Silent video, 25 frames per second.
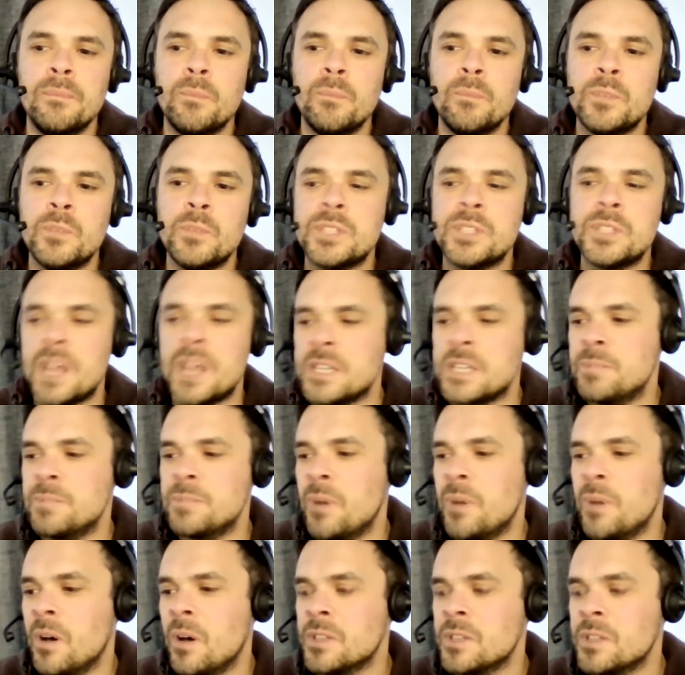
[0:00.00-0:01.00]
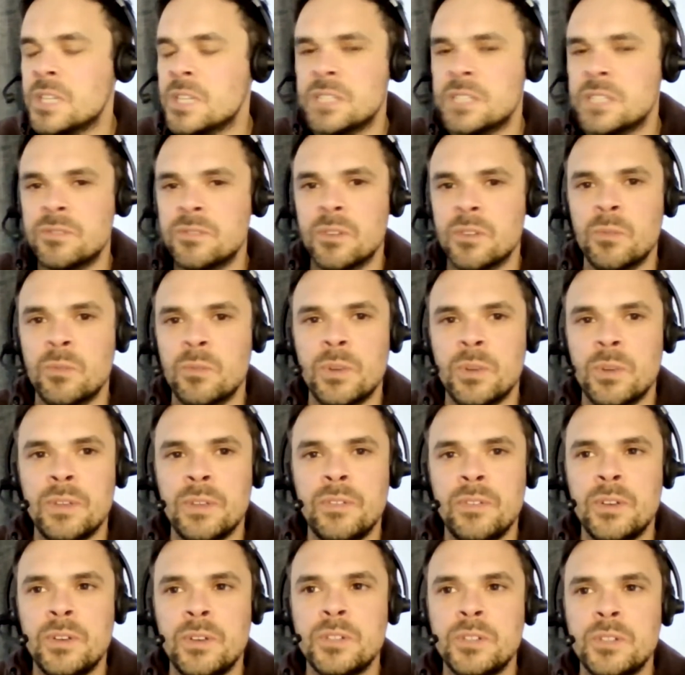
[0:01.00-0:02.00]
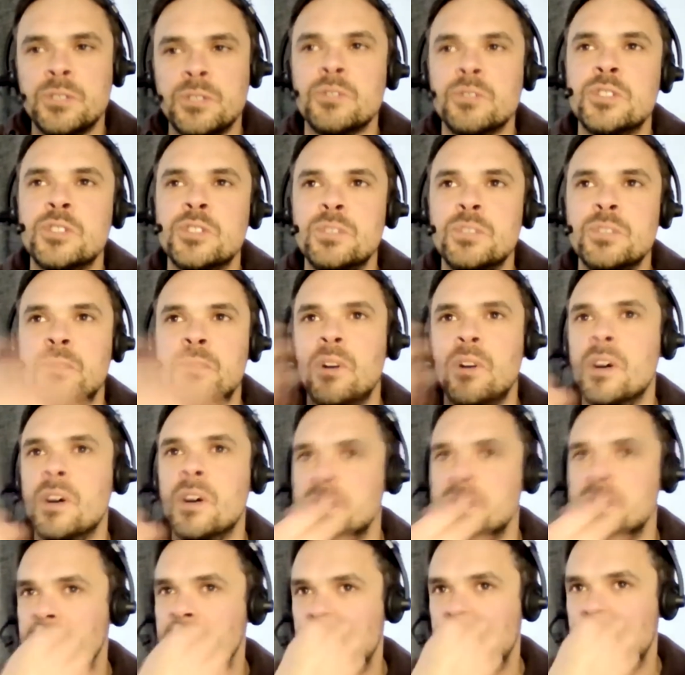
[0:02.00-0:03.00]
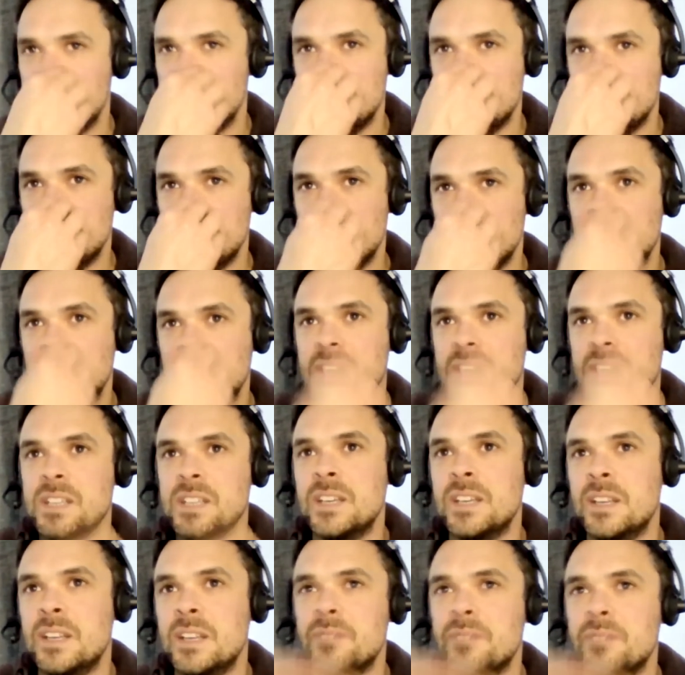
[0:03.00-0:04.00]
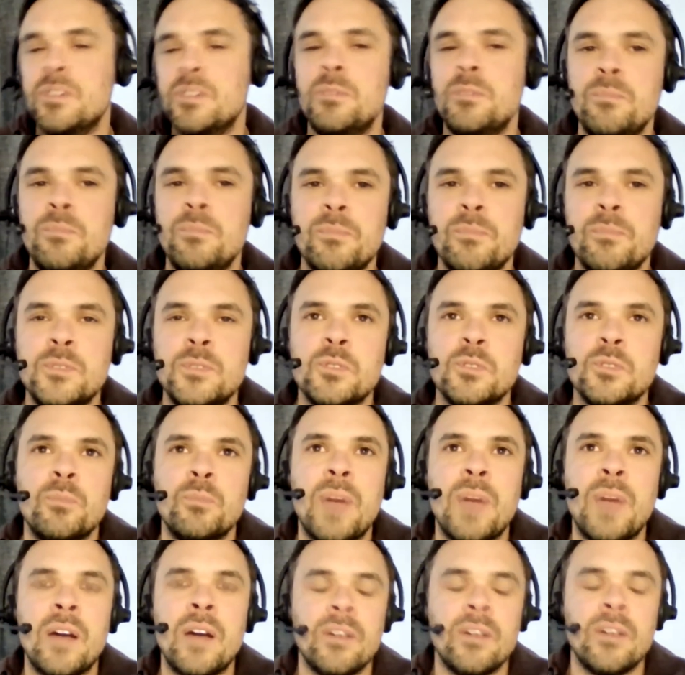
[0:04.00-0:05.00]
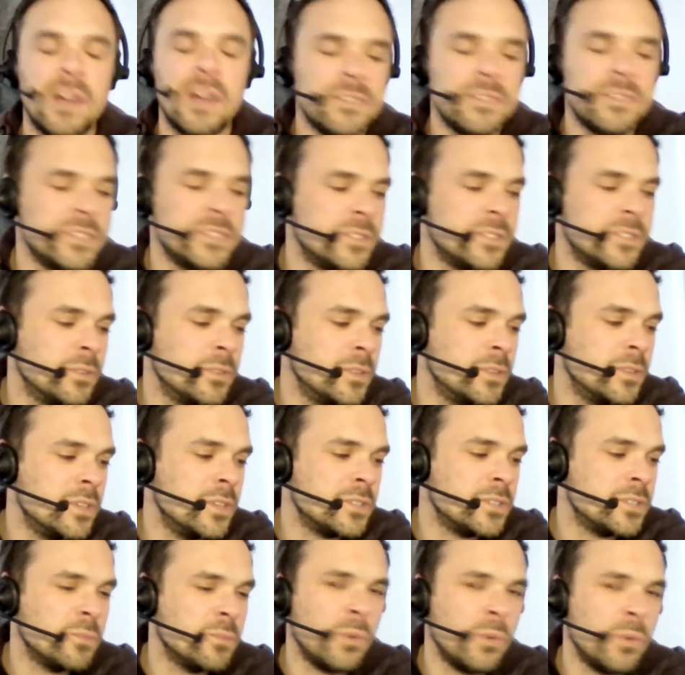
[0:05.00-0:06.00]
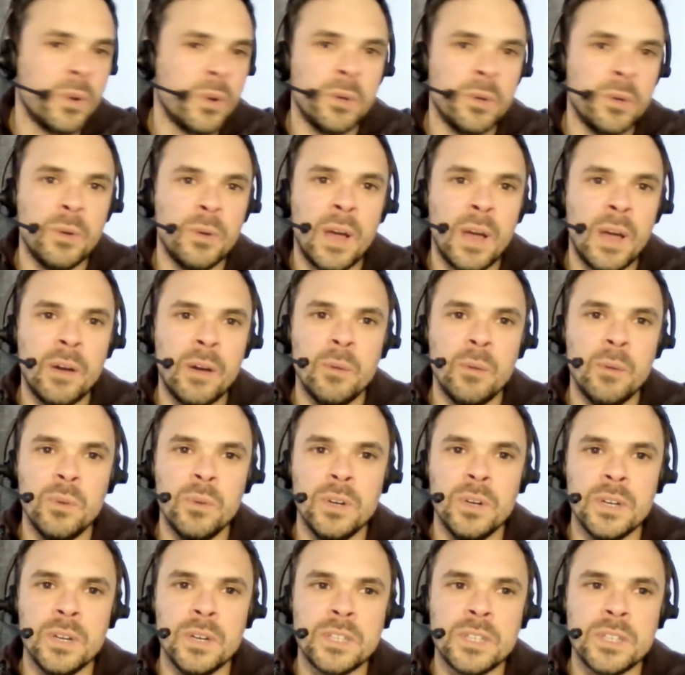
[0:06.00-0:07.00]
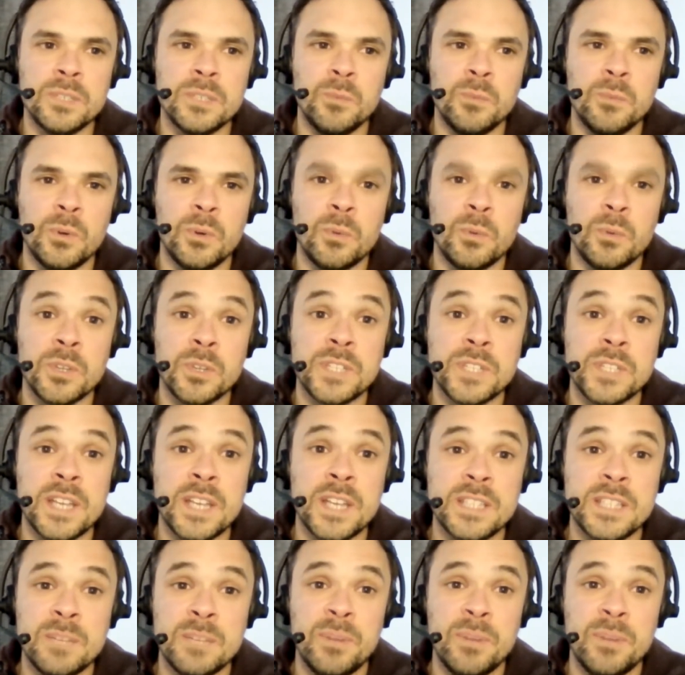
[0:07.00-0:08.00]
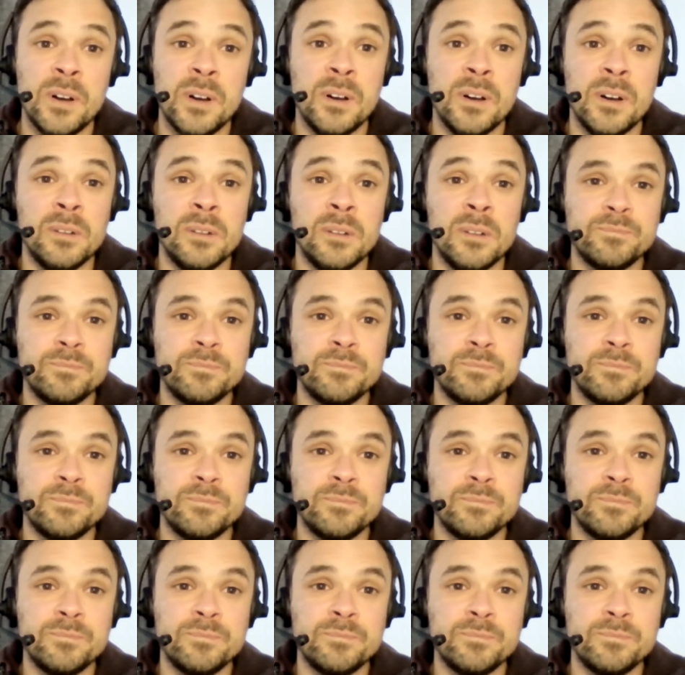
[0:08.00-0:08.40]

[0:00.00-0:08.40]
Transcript: sets apart test and resolve, if you could sort of summarize it in a few sort of paragraphs as to how it works and what sets it apart.